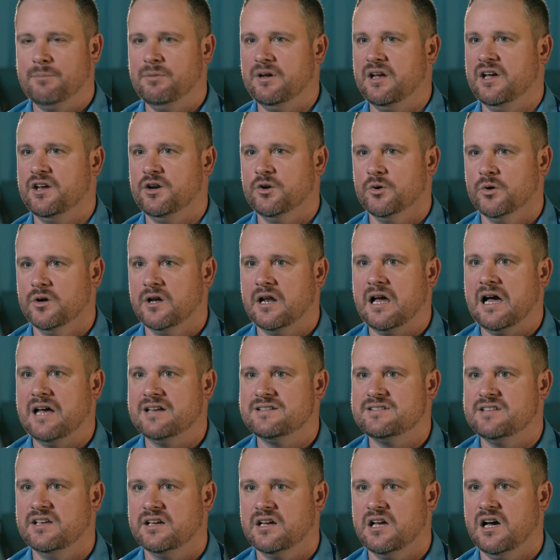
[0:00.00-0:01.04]
I began to
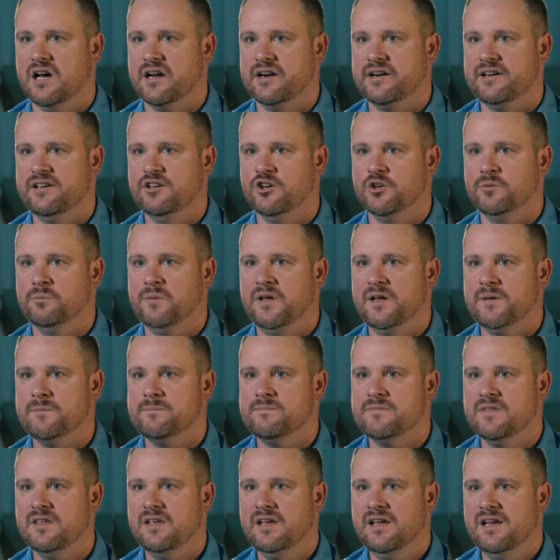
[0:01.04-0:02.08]
realize that God had healed me.
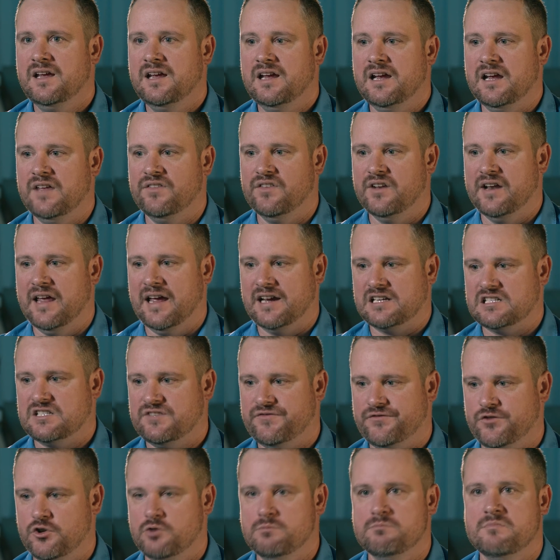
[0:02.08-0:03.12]
In the
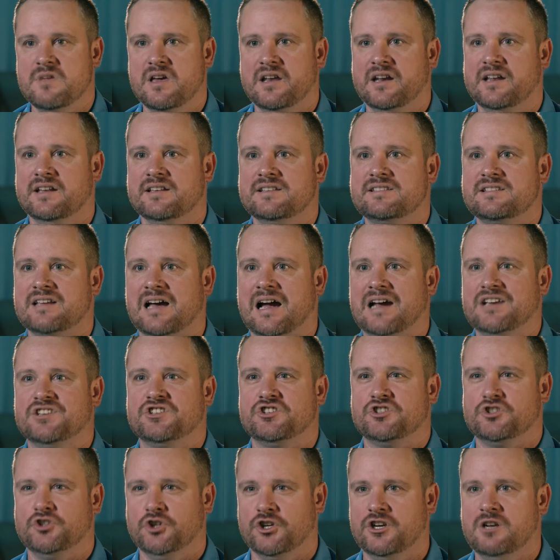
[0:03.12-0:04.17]
next few minutes, I
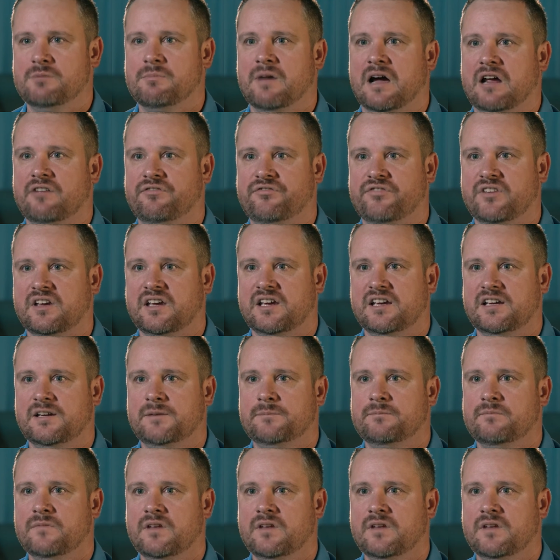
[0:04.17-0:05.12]
stood to my feet